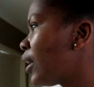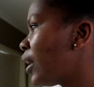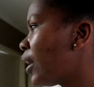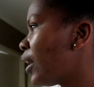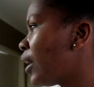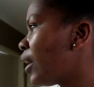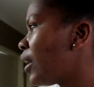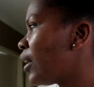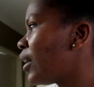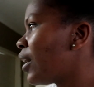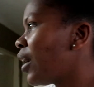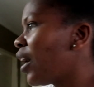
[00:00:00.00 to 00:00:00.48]

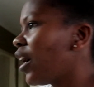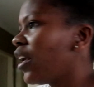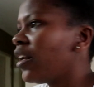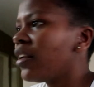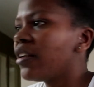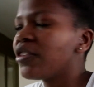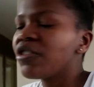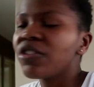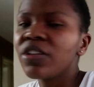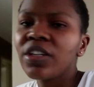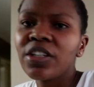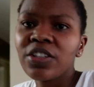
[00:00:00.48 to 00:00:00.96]
I
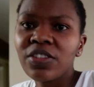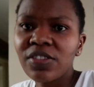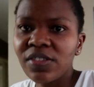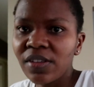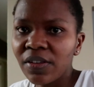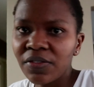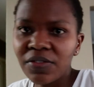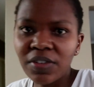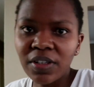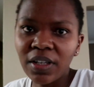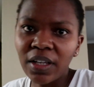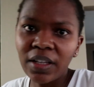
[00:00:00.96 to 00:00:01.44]
literally just
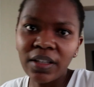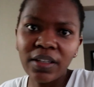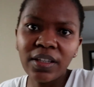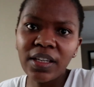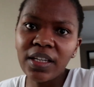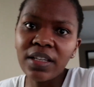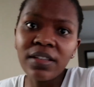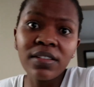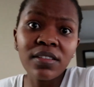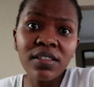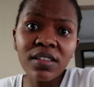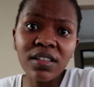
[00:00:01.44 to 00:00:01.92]
have to like
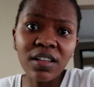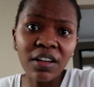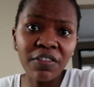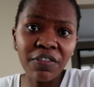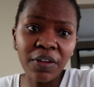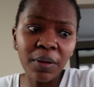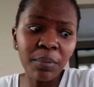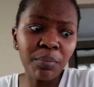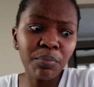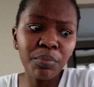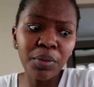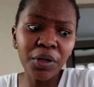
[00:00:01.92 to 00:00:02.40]
heat stuff
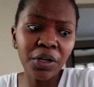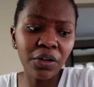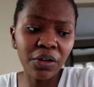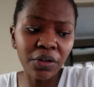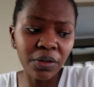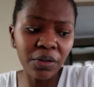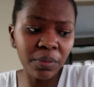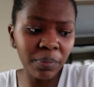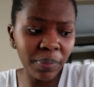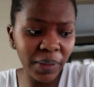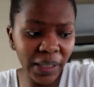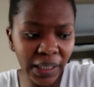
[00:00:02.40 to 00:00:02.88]
up, put it
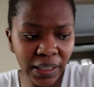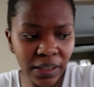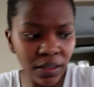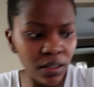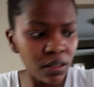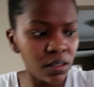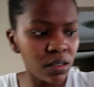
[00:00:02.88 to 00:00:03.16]
on a plate.